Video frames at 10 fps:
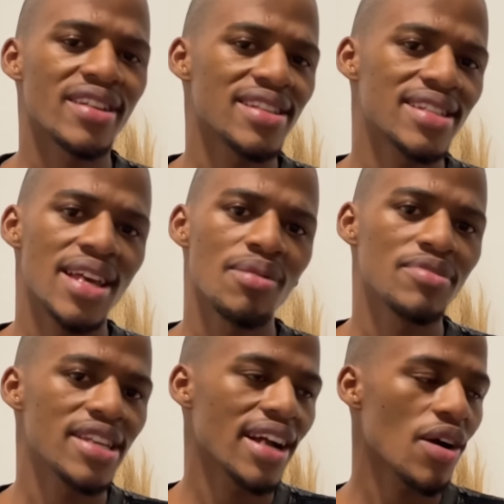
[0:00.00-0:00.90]
the same
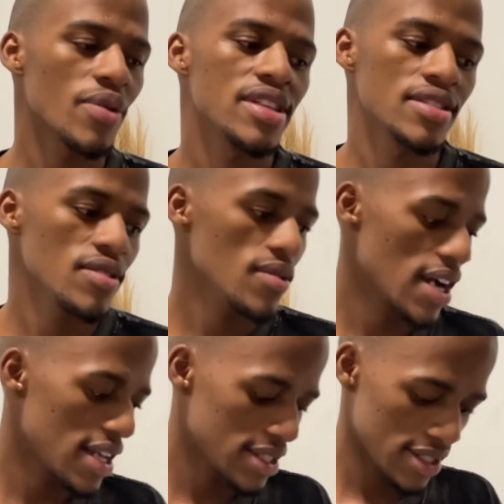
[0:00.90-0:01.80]
takeaways. Yo
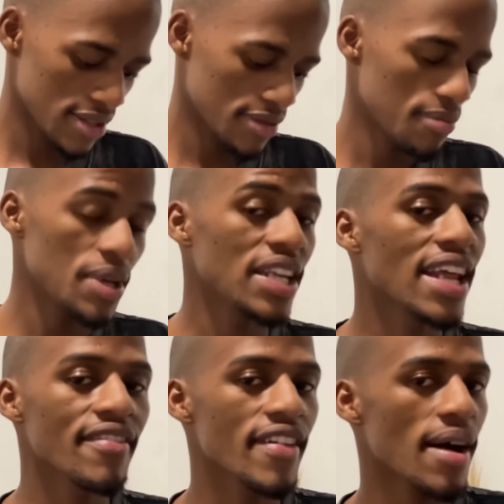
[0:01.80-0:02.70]
guys, I mean,
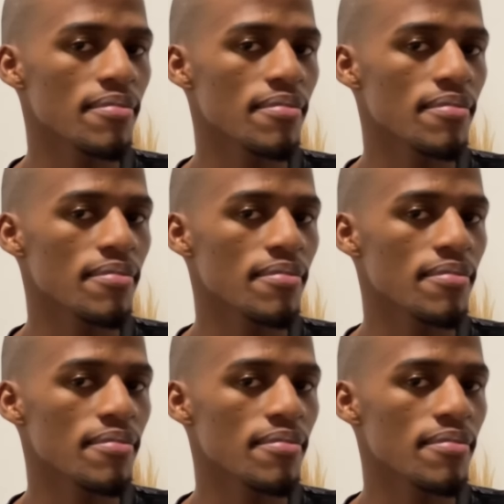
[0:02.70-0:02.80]
like